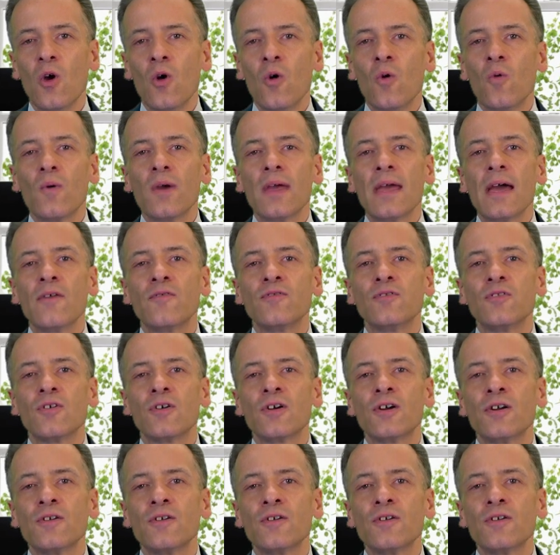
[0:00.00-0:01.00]
We have
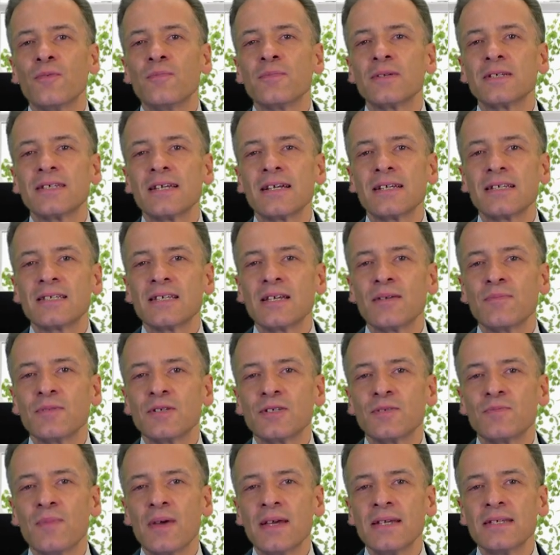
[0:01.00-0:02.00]
learned from
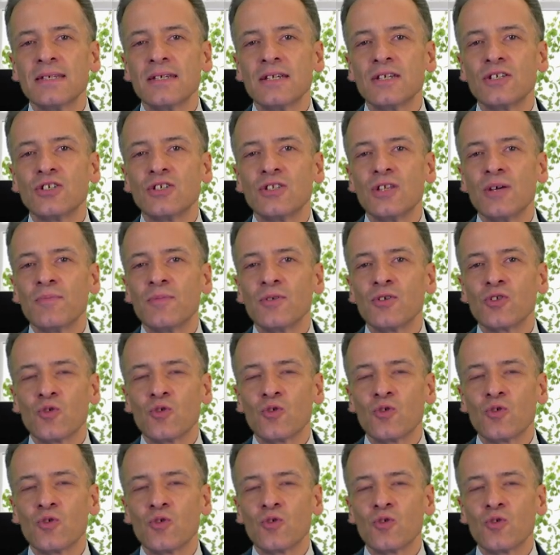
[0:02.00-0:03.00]
Masaaki-sama's message number
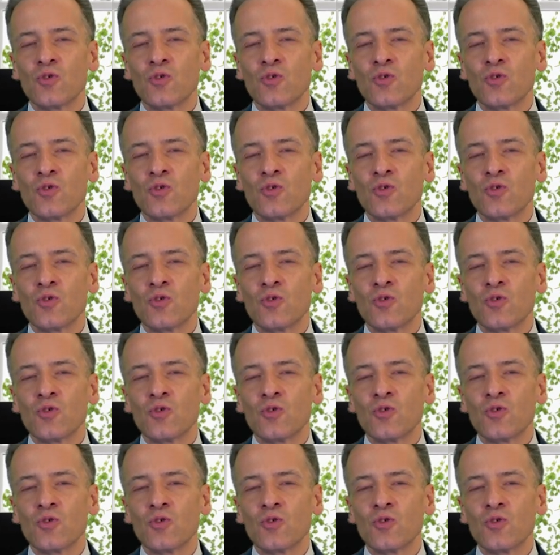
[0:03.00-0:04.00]
20, titled
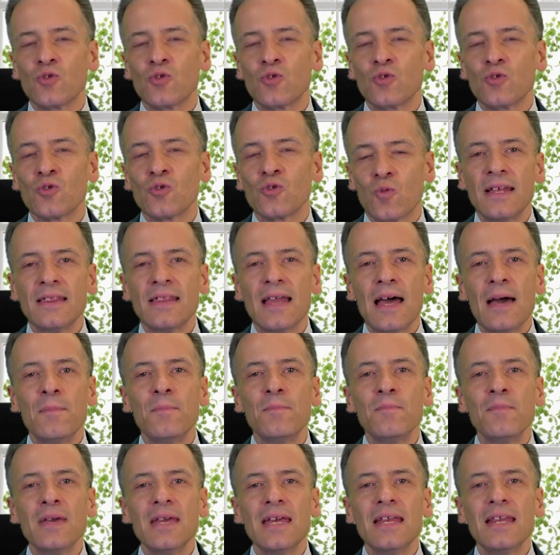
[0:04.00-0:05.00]
Food, that
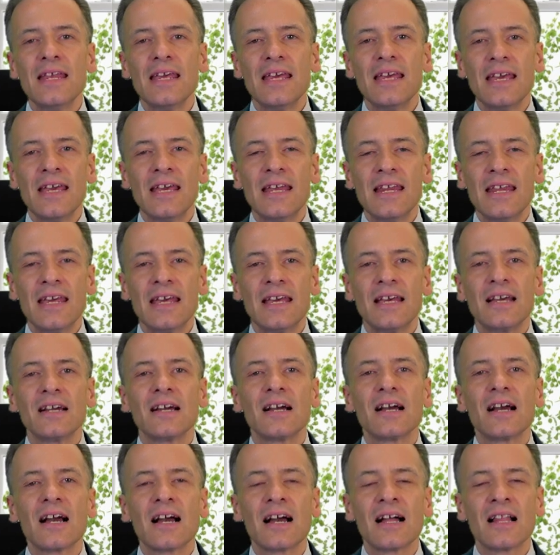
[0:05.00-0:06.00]
meat eating
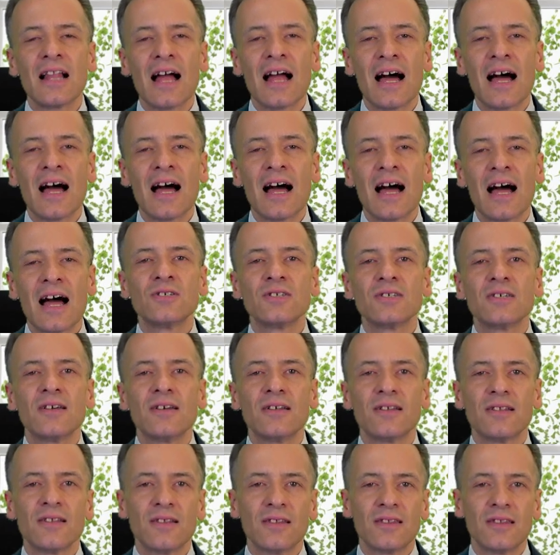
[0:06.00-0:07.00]
clouds
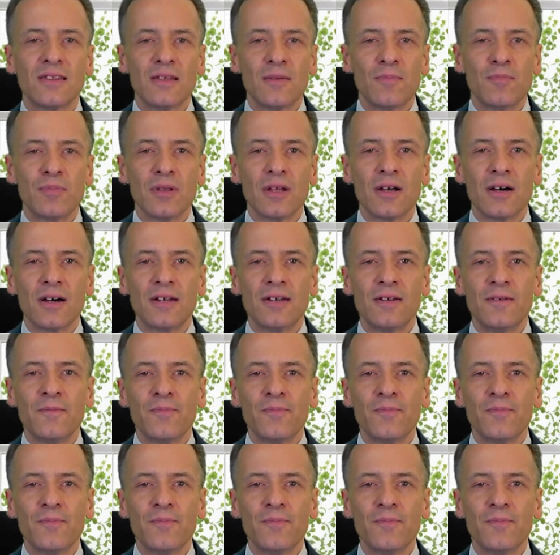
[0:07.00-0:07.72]
the blood,